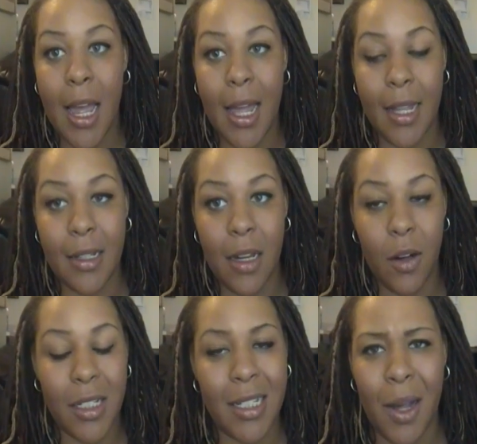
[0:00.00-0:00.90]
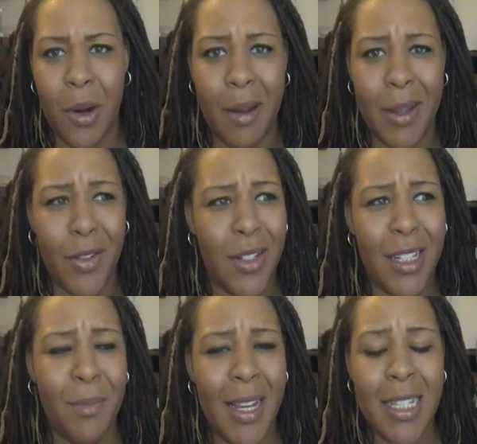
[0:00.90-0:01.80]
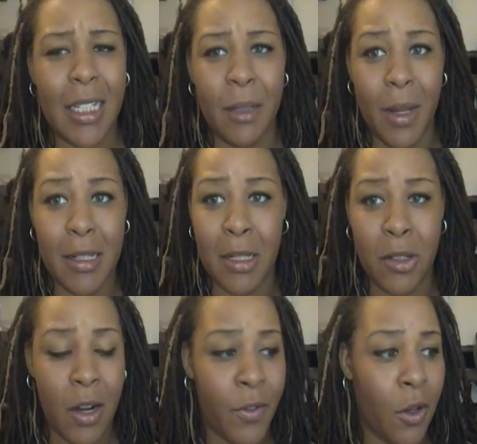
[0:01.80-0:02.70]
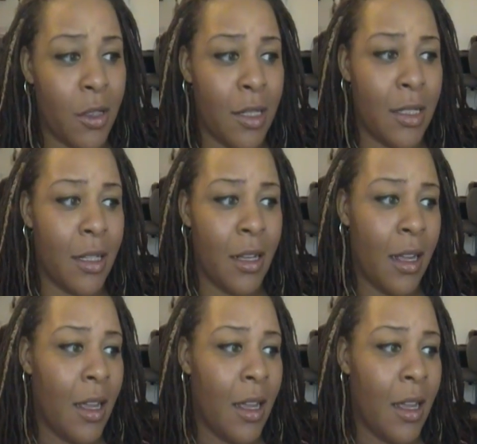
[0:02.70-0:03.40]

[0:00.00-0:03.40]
and oh, she's not one of my best friends she's basically my sister I've known her since